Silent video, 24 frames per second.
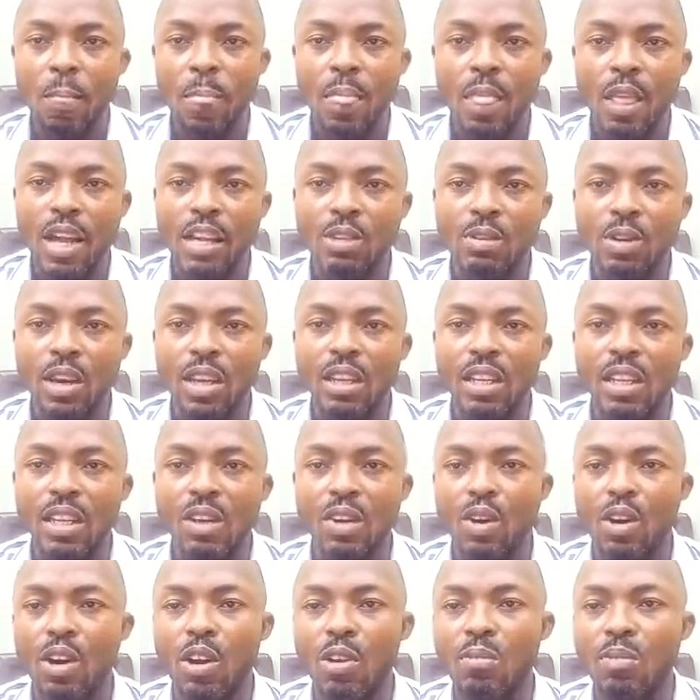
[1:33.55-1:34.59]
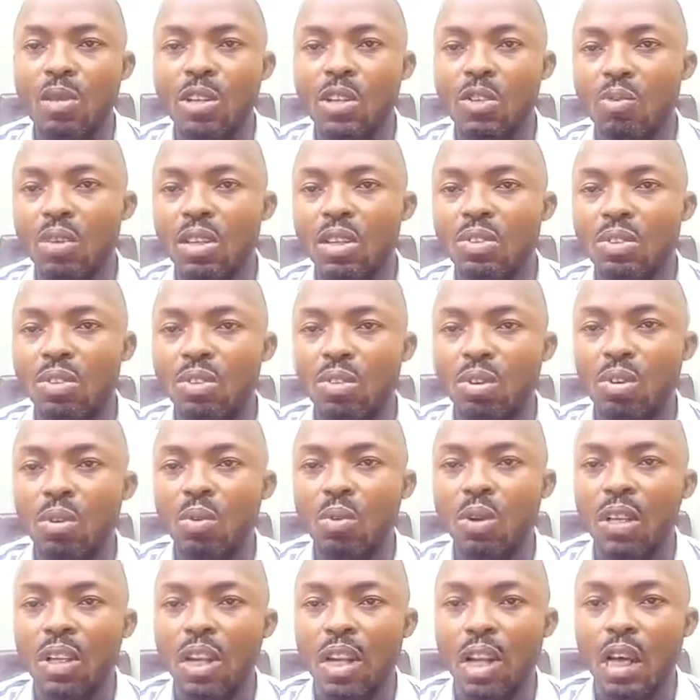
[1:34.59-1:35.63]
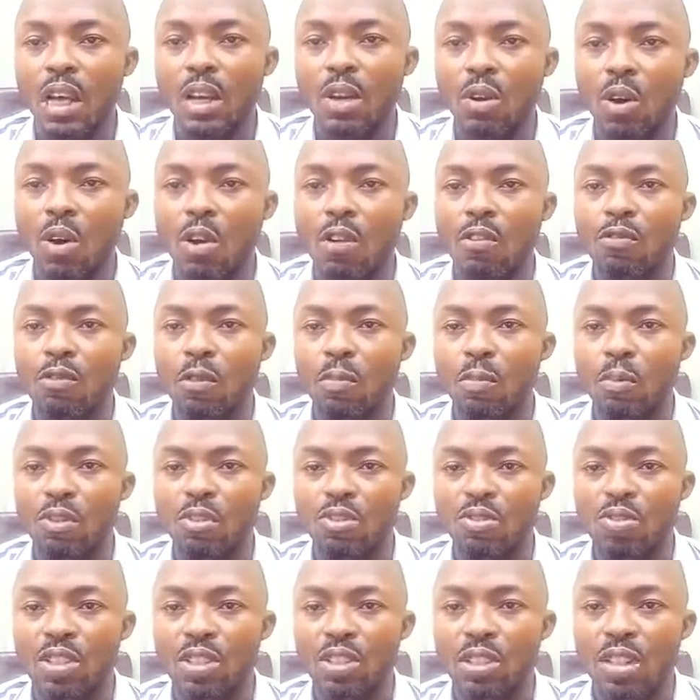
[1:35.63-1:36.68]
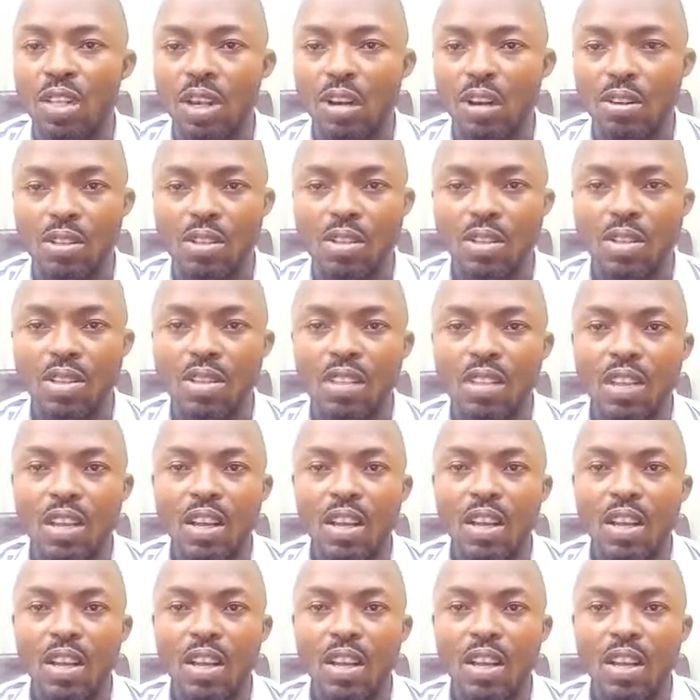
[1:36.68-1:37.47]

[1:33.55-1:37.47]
That is why in economics we learn of opportunity cost.